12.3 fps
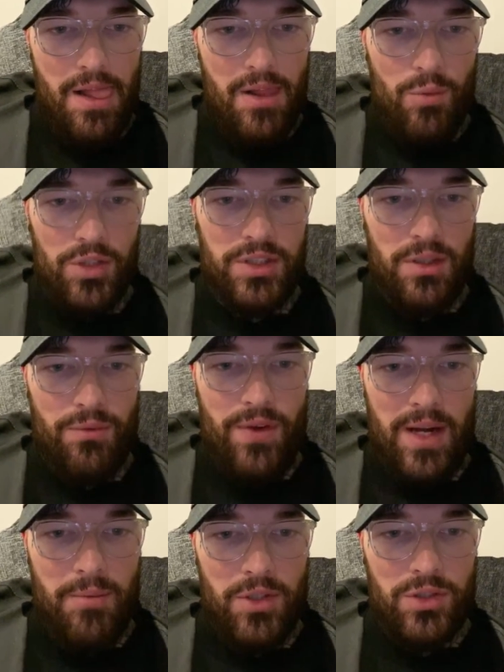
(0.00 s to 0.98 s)
What's up,
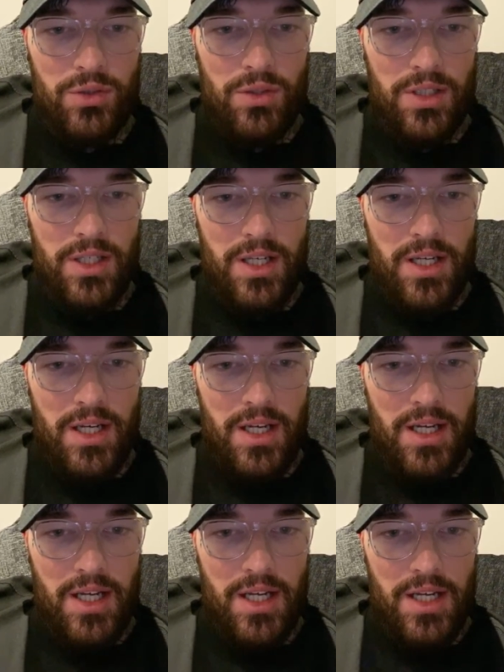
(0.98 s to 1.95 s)
Frank
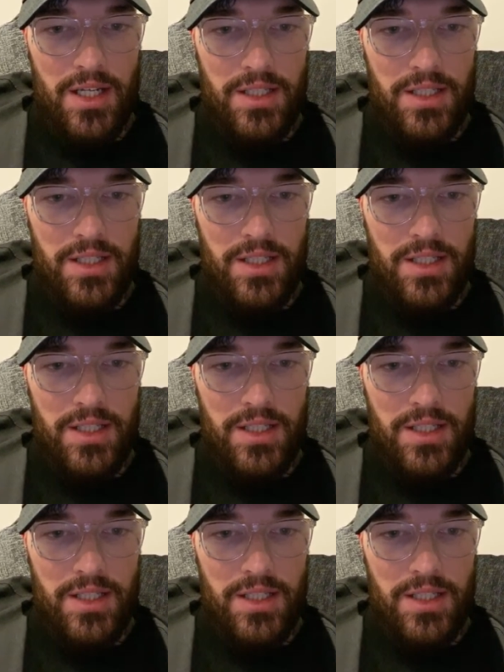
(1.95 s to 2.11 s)
Montoya?